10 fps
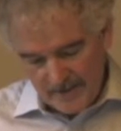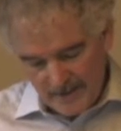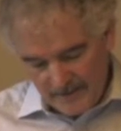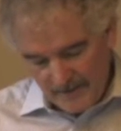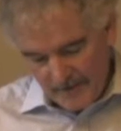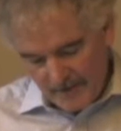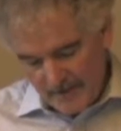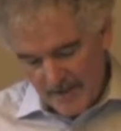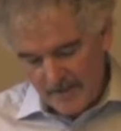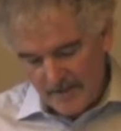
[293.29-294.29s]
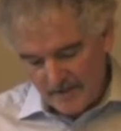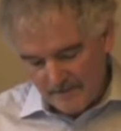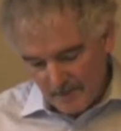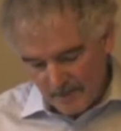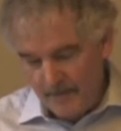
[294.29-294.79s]
Different senses of
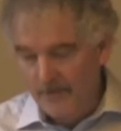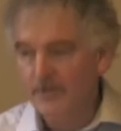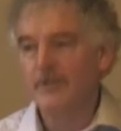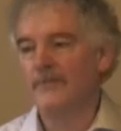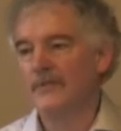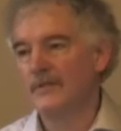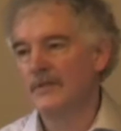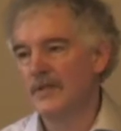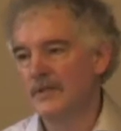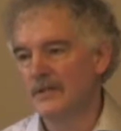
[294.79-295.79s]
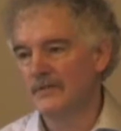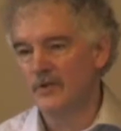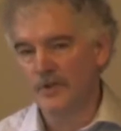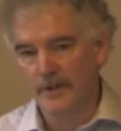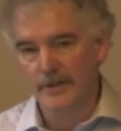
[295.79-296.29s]
movements, different senses of
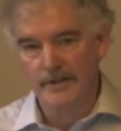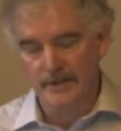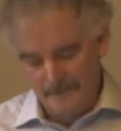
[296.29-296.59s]
journey.